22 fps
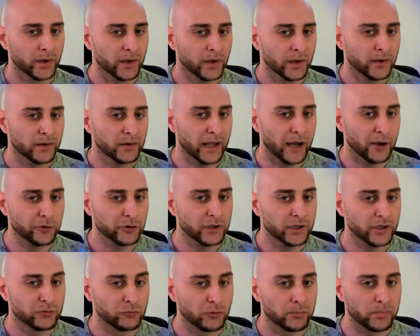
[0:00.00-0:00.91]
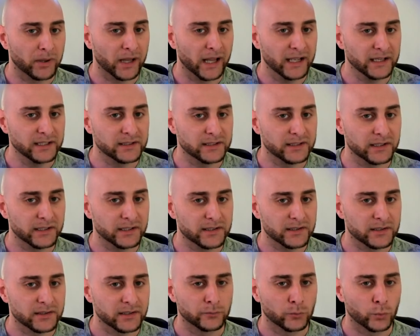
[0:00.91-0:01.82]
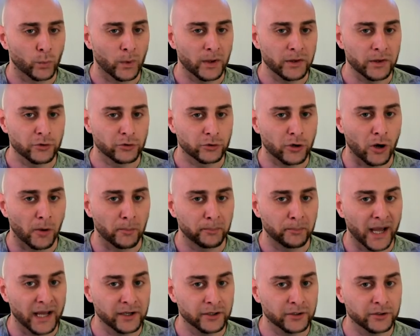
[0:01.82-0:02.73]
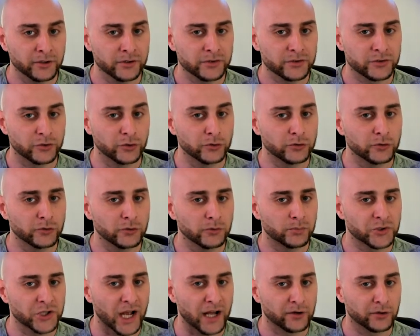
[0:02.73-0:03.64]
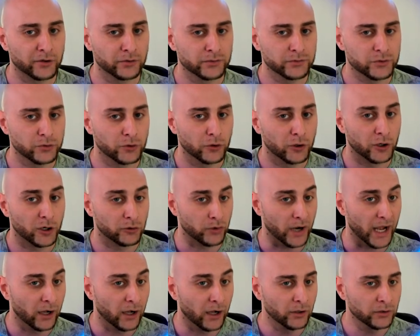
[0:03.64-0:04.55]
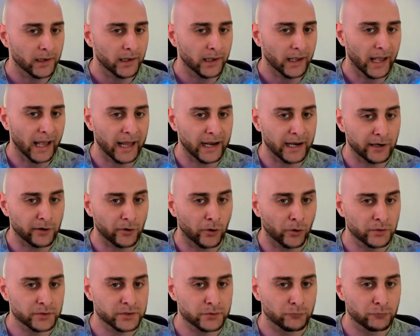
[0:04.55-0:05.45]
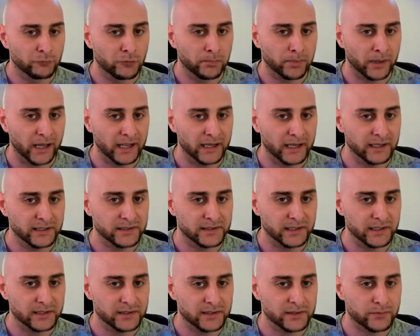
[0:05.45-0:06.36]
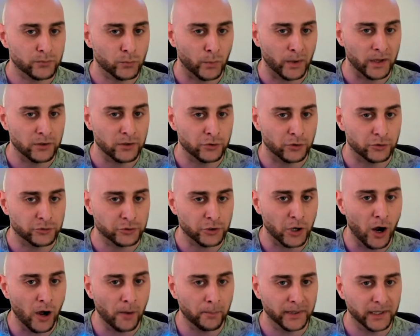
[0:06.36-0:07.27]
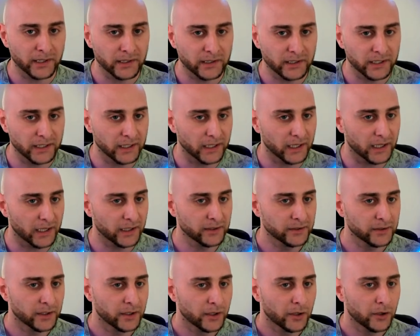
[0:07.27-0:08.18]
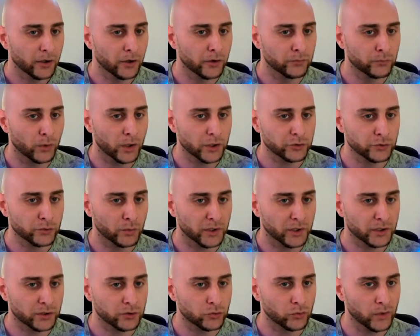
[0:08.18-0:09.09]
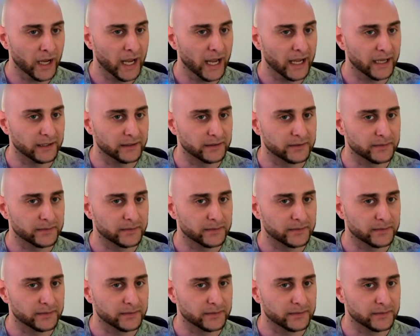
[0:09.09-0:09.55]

Now you can replace this with your competitor's YouTube channel's URL, and then also replace this with your topic here of what you want to create.